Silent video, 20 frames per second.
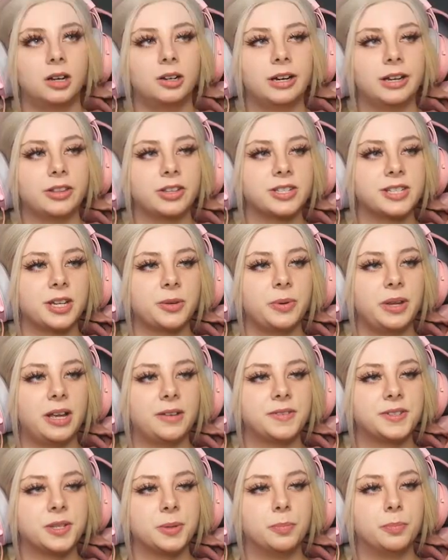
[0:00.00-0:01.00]
Alright, looks like we
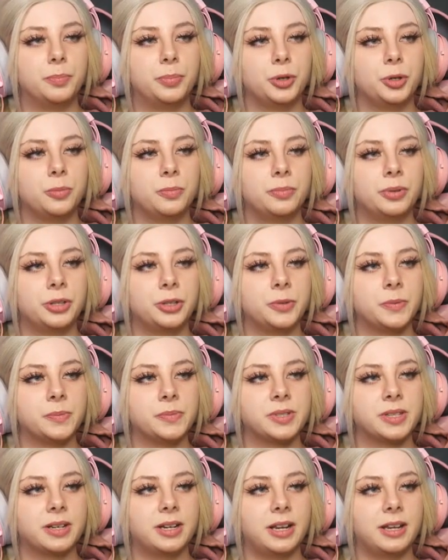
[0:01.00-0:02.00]
have some Boom
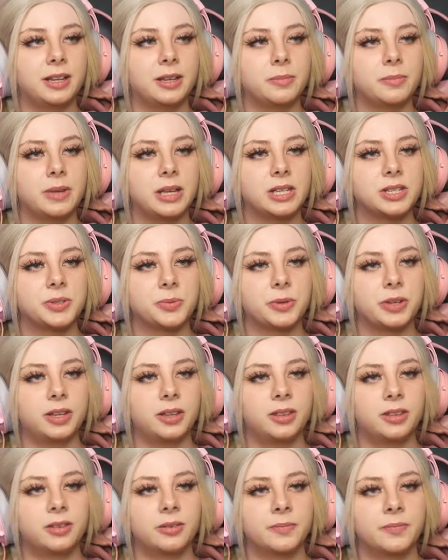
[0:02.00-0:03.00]
Blooms that I can mess with.
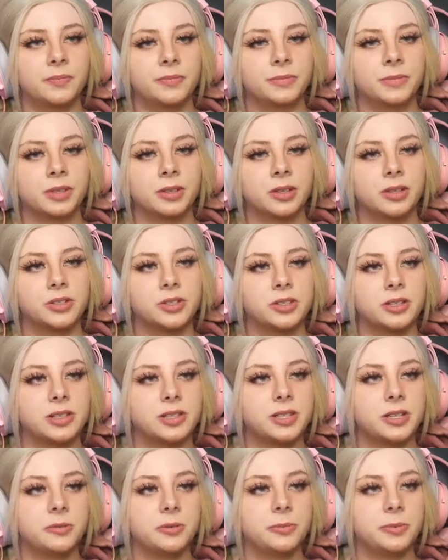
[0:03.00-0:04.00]
So
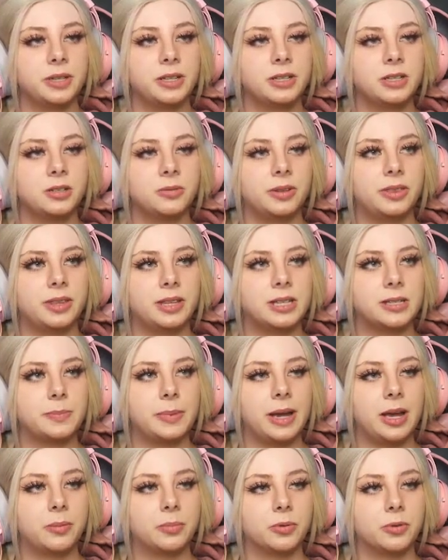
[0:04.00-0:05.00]
let's see what we can do with these
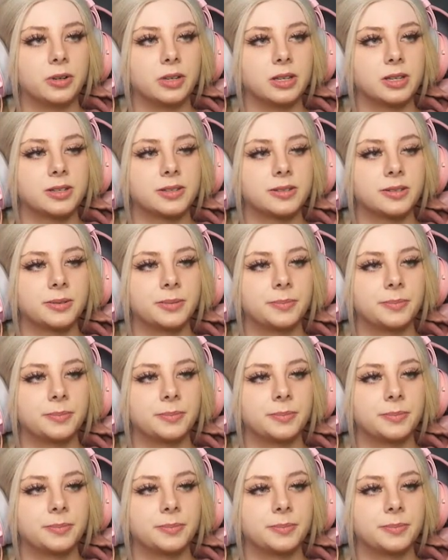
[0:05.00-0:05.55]
bad boys.